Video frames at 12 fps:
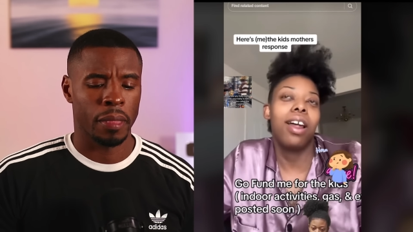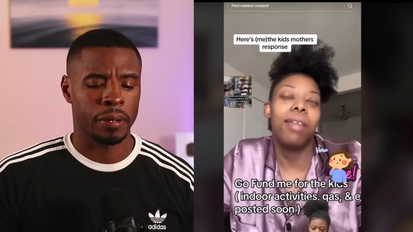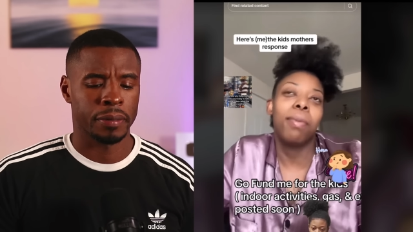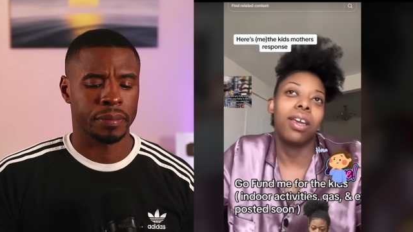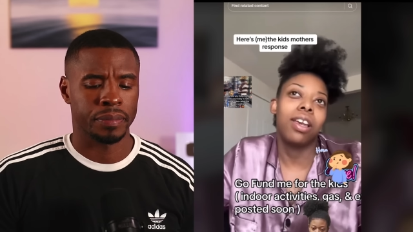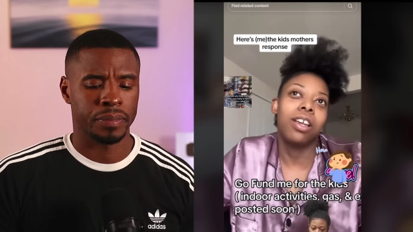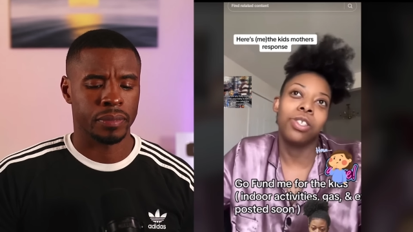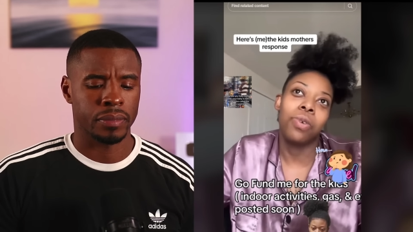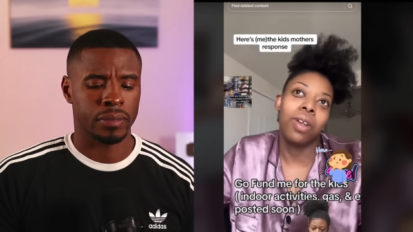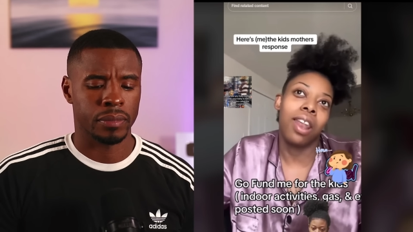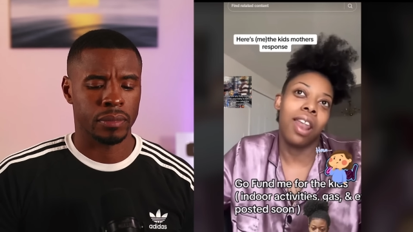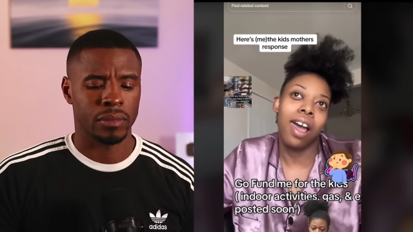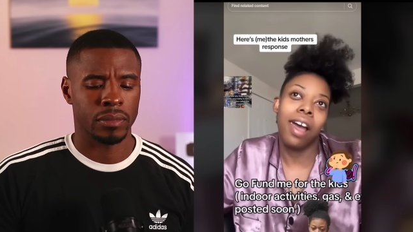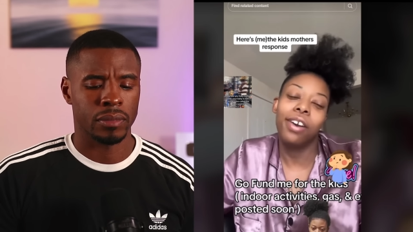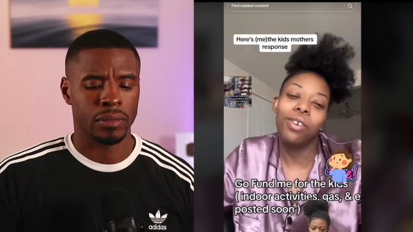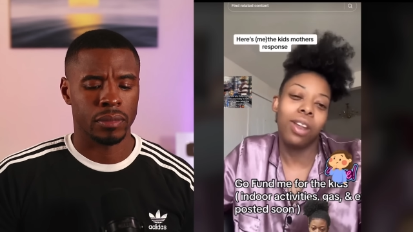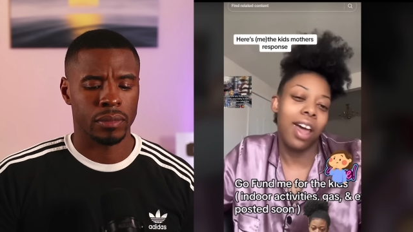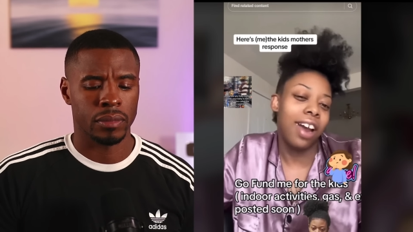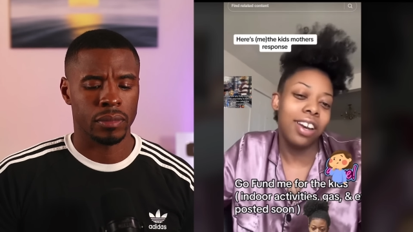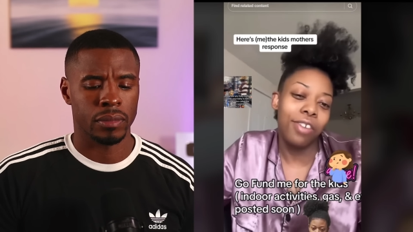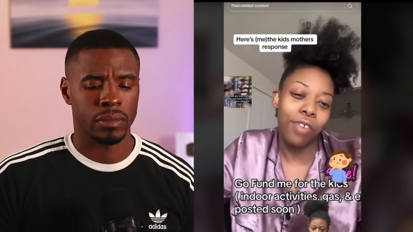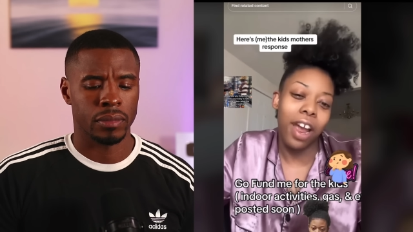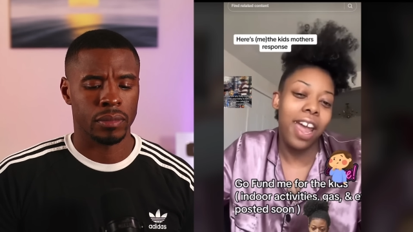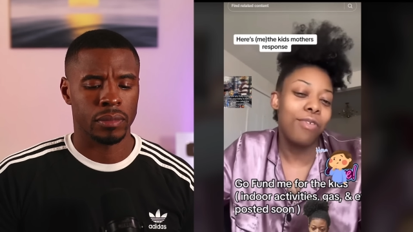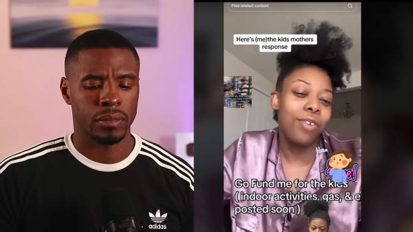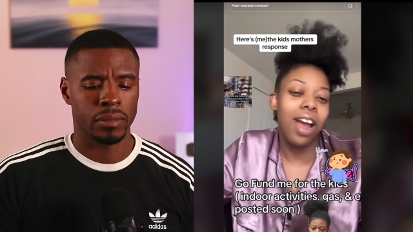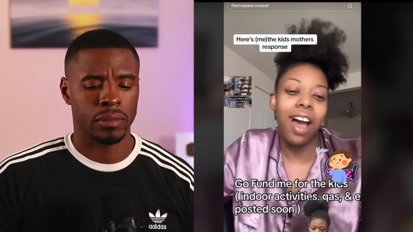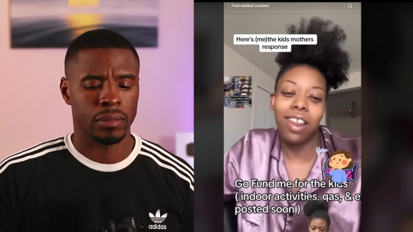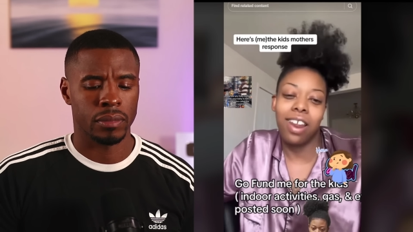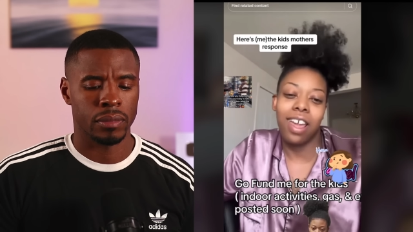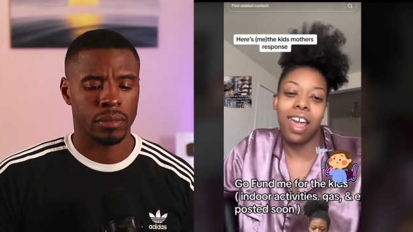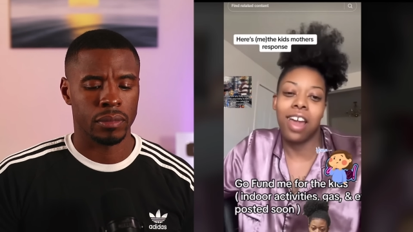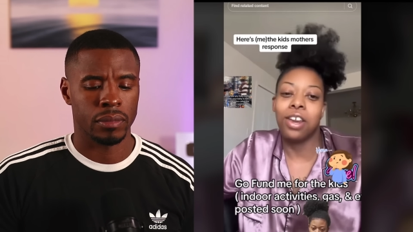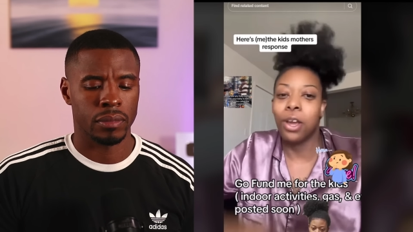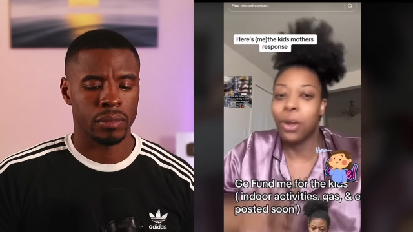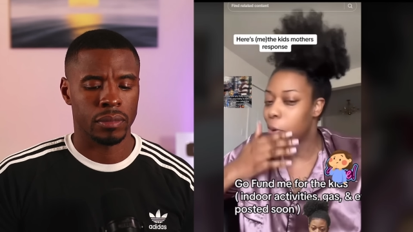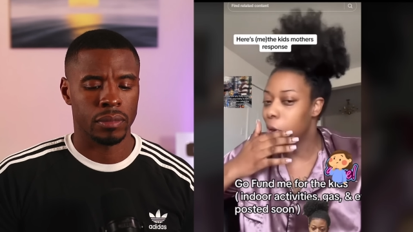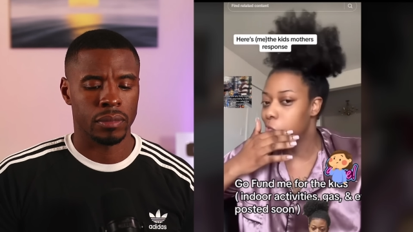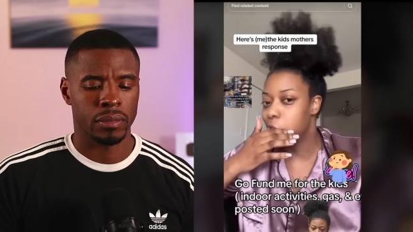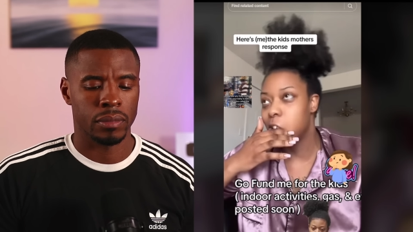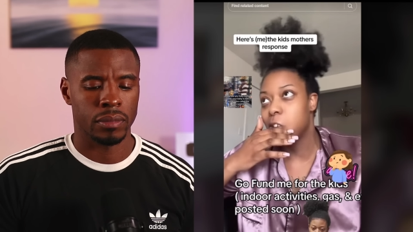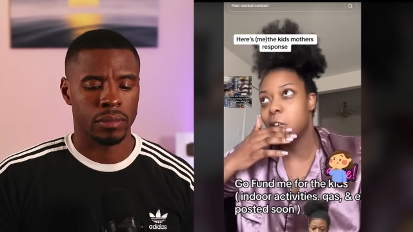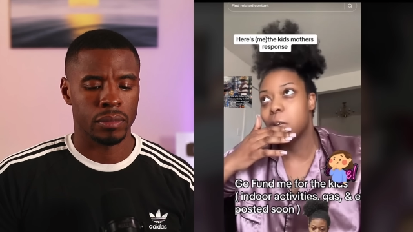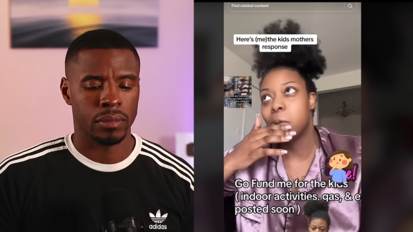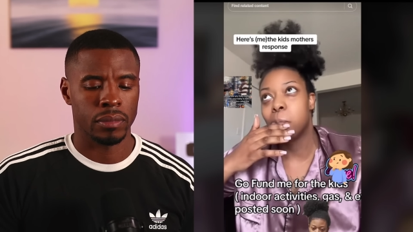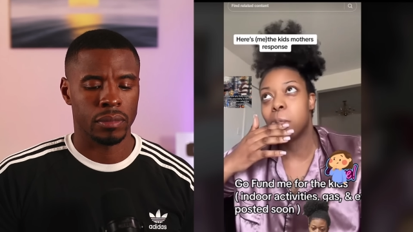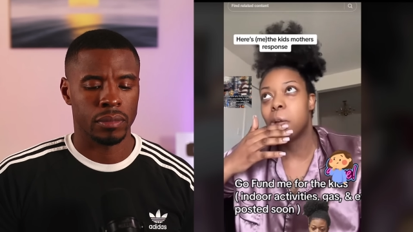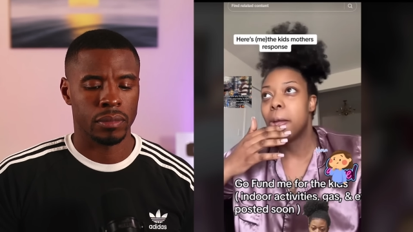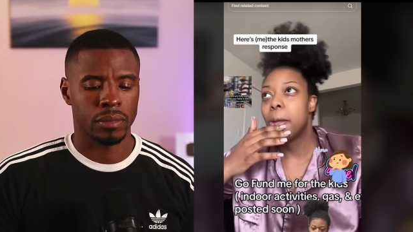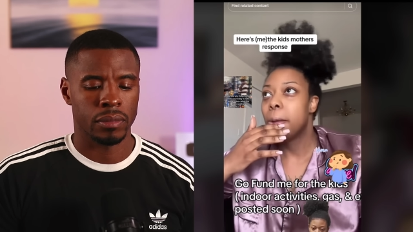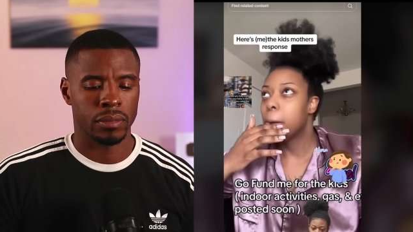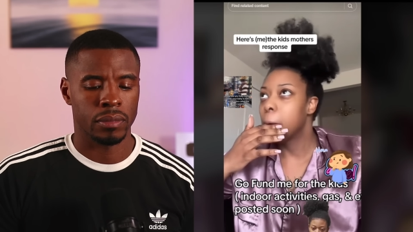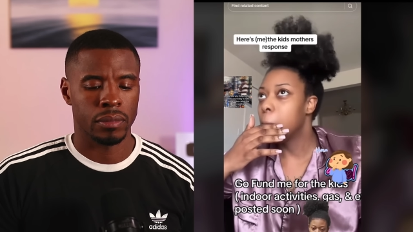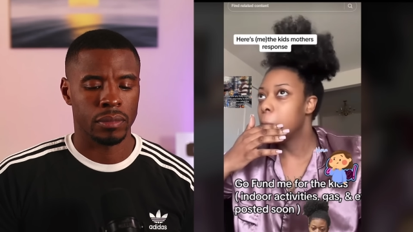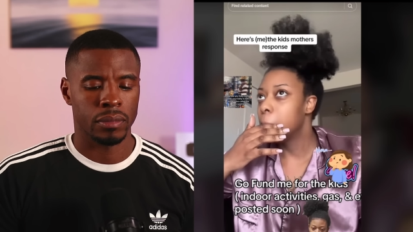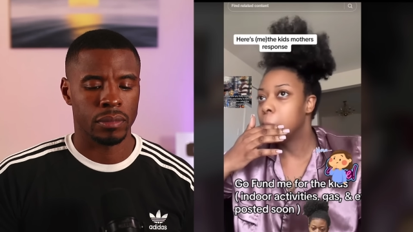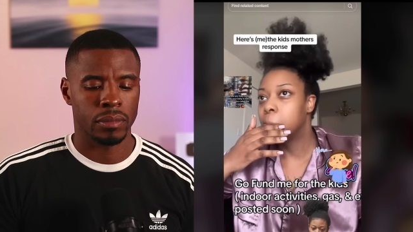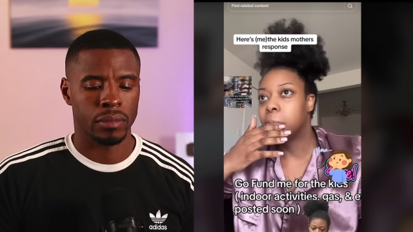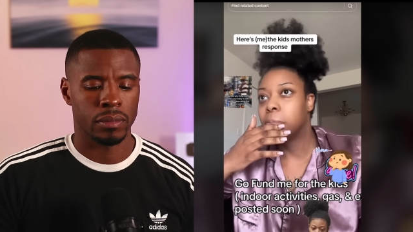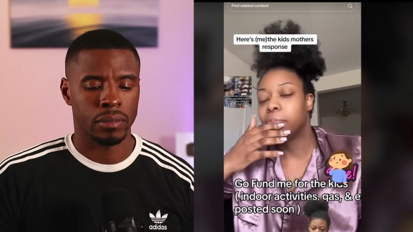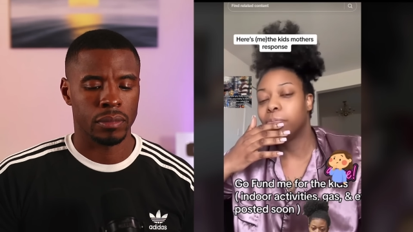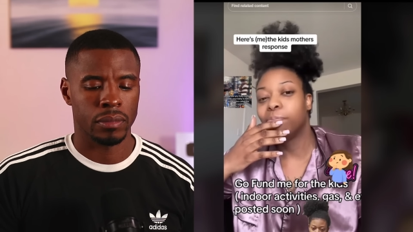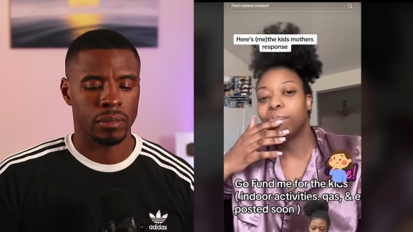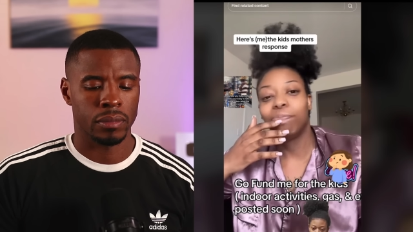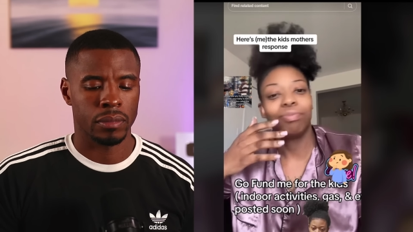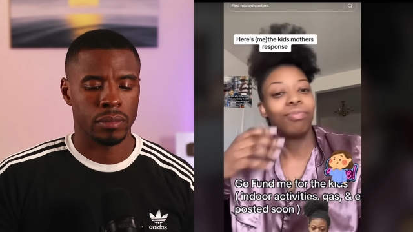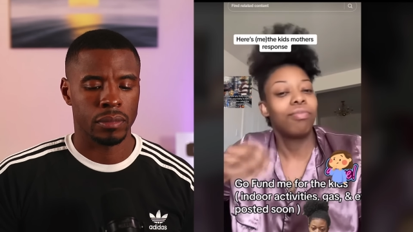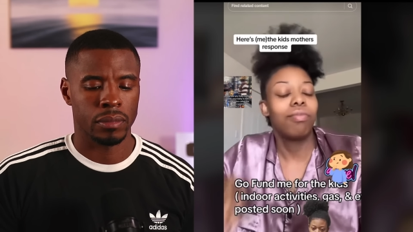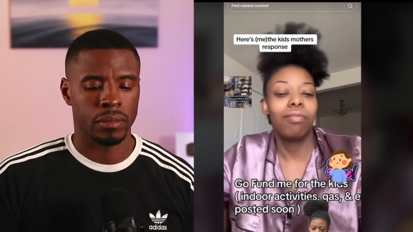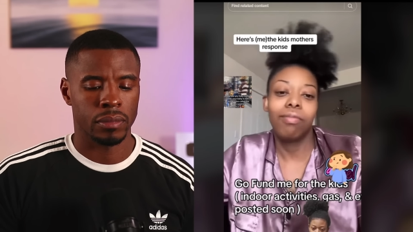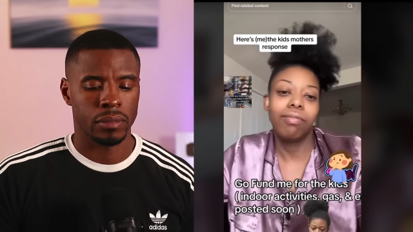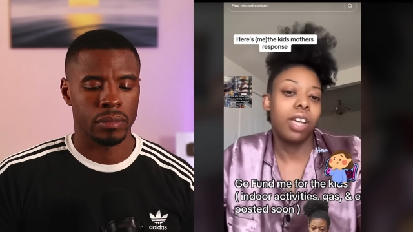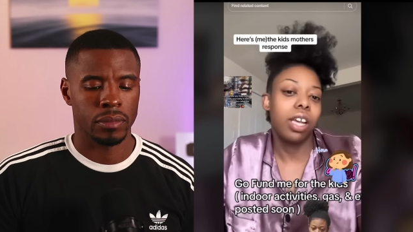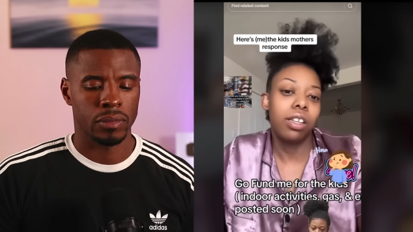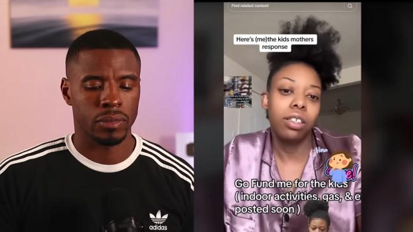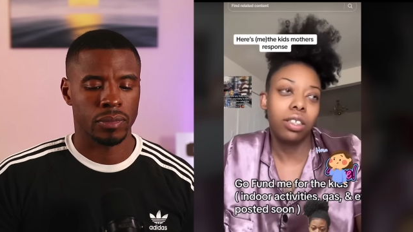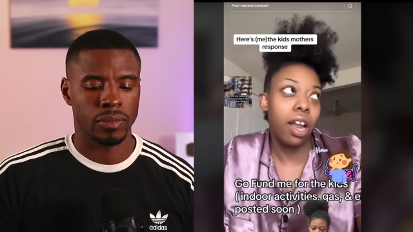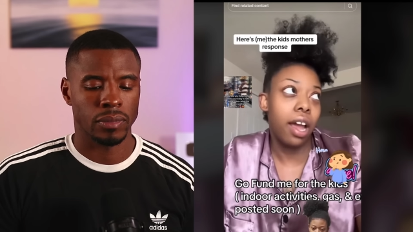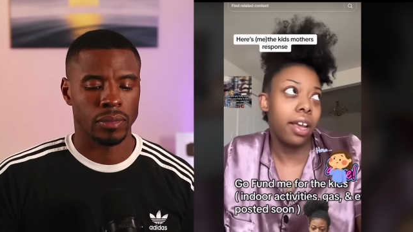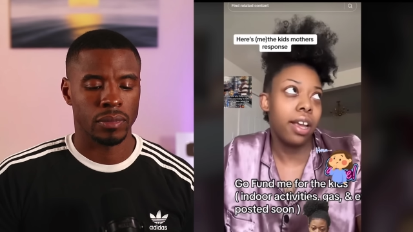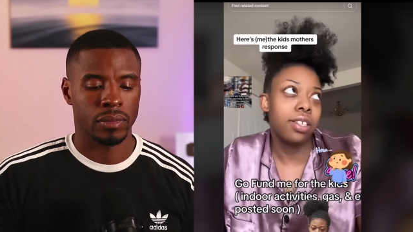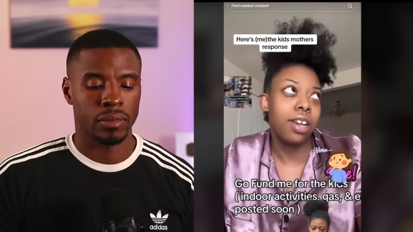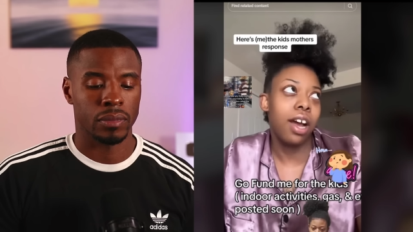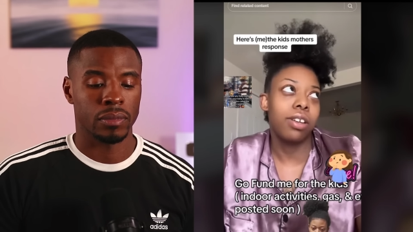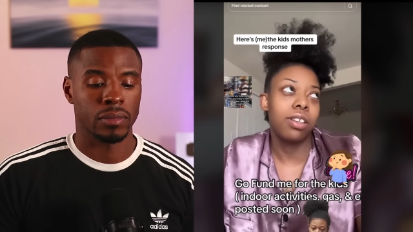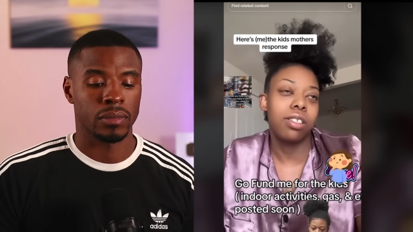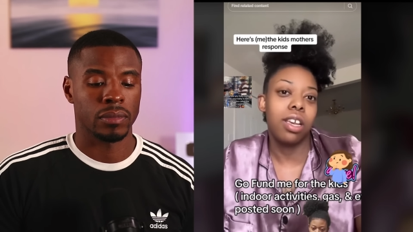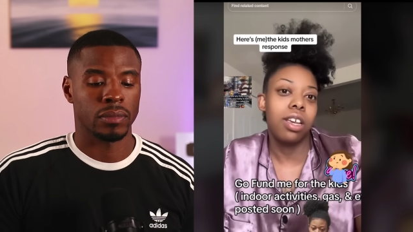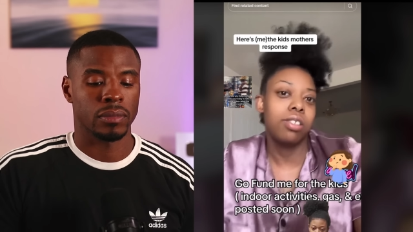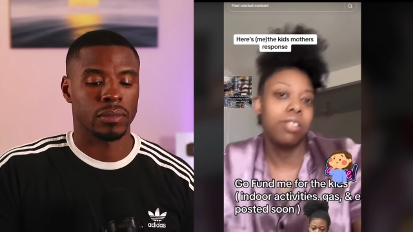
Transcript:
Speaker 1: I let my kids do a lot. I do a lot of different. Every holiday I decorate for them. Um, it's like, as y'all can see, it's